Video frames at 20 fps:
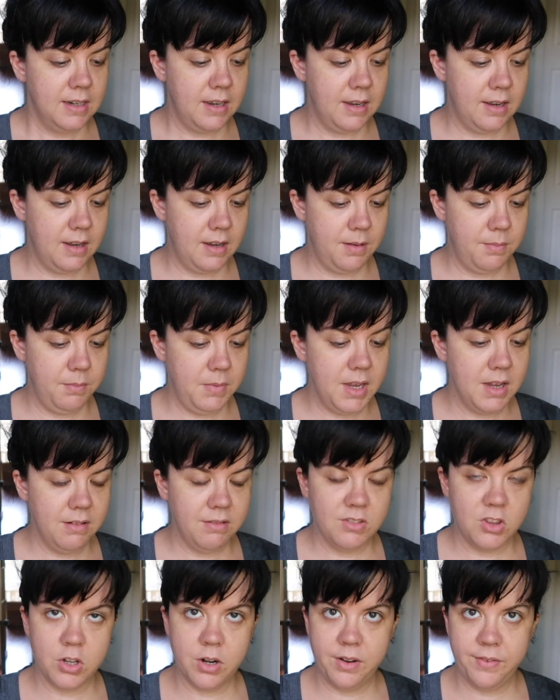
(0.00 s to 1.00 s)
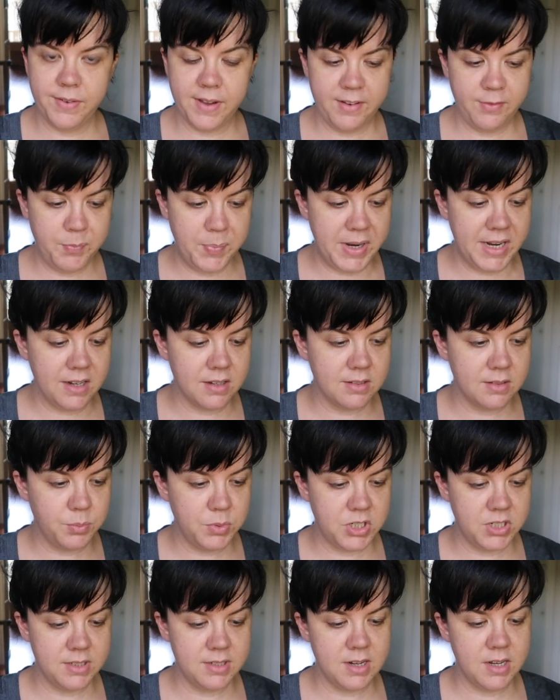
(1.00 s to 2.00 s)
yeah, 35 bucks,
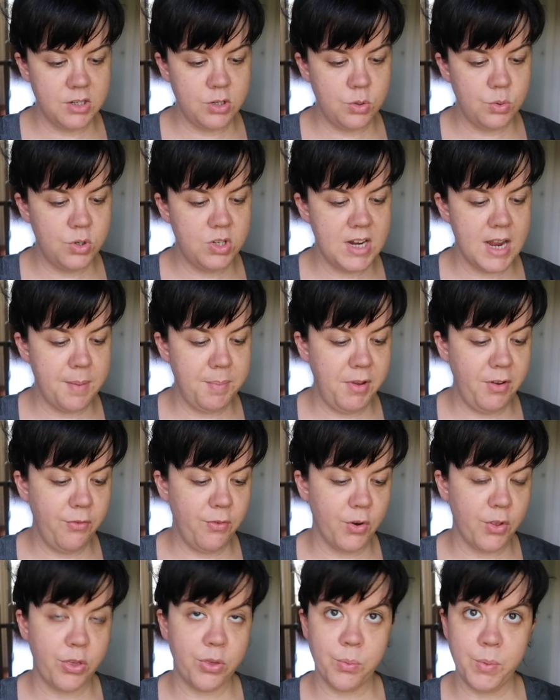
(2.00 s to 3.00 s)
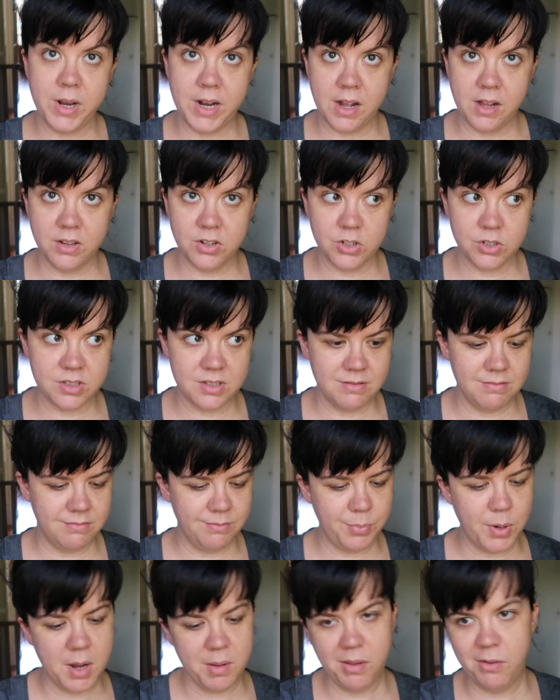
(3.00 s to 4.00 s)
which is not too shabby for $3
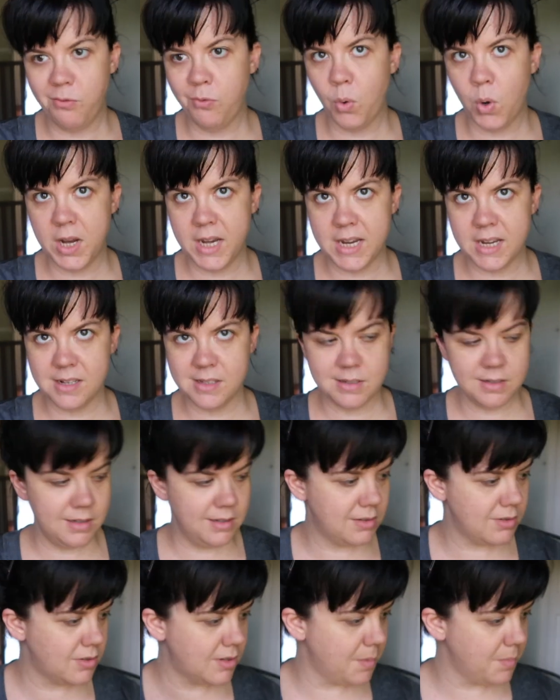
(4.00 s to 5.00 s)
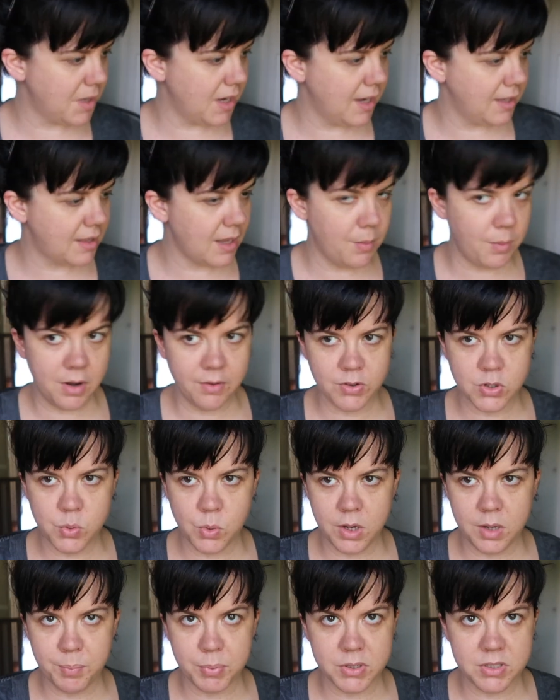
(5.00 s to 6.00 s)
and probably 49 cents or something like that, whatever
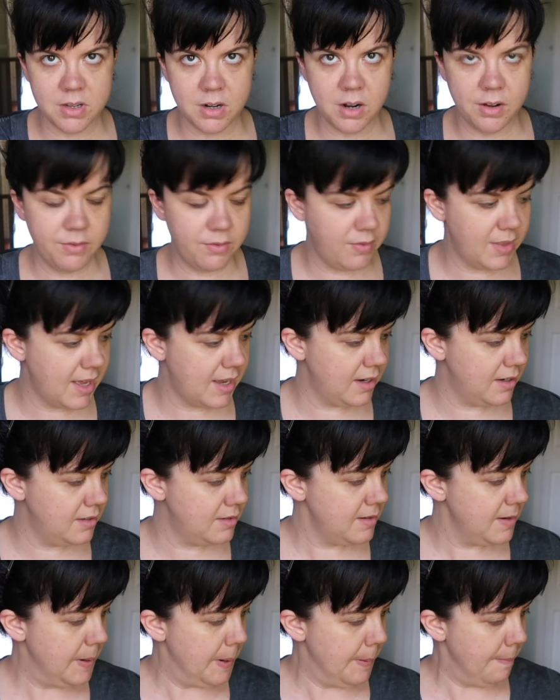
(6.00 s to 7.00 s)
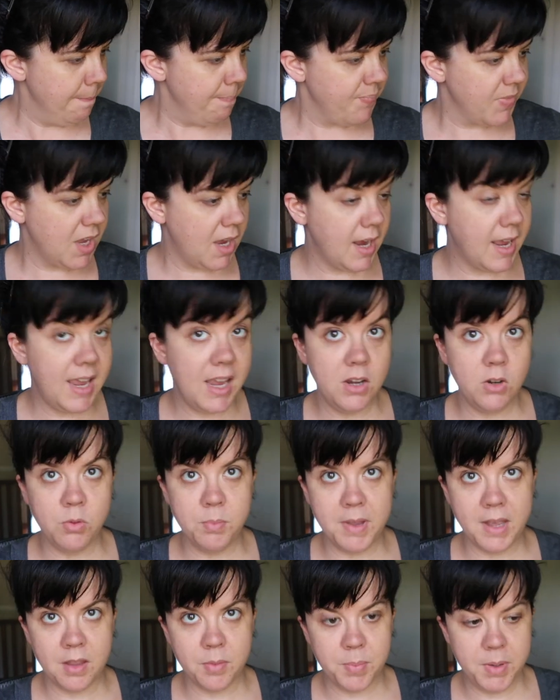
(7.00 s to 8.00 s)
20% off of that is. I can't do
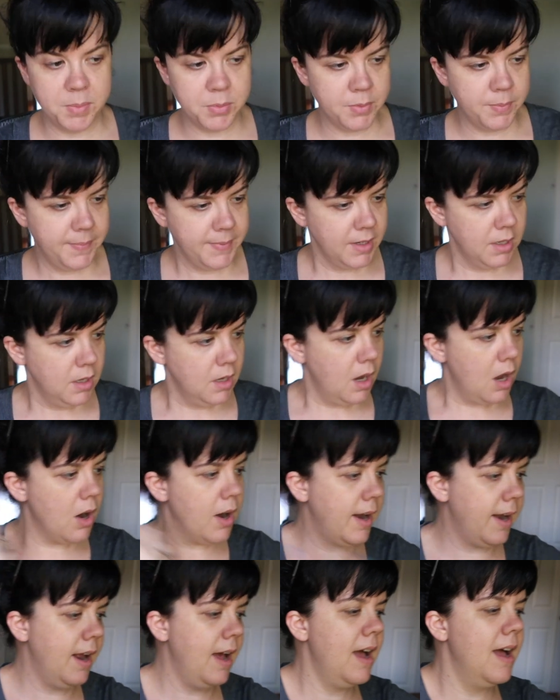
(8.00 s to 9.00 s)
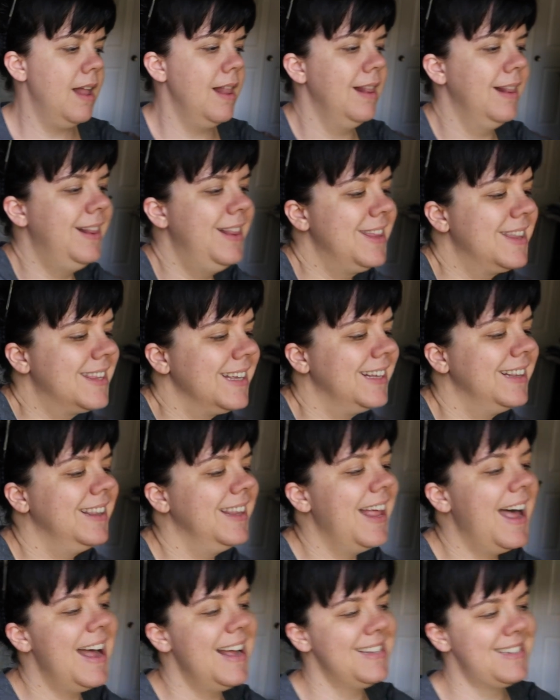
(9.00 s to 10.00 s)
math, people. All right, the
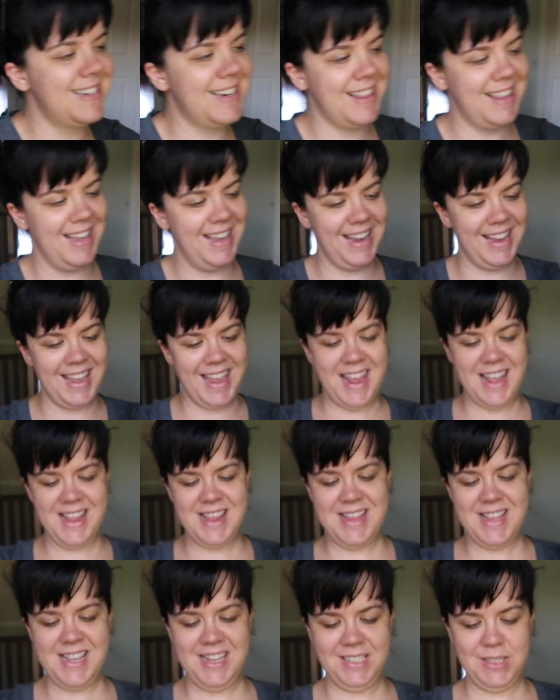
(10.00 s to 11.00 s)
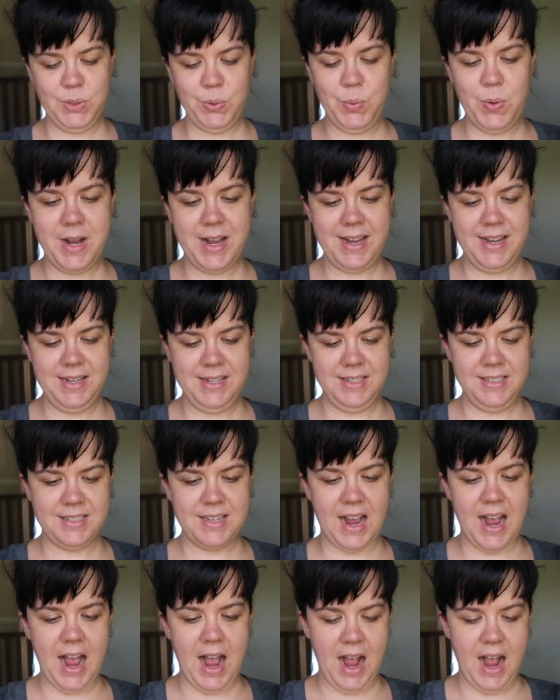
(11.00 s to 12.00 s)
last thing, and this was,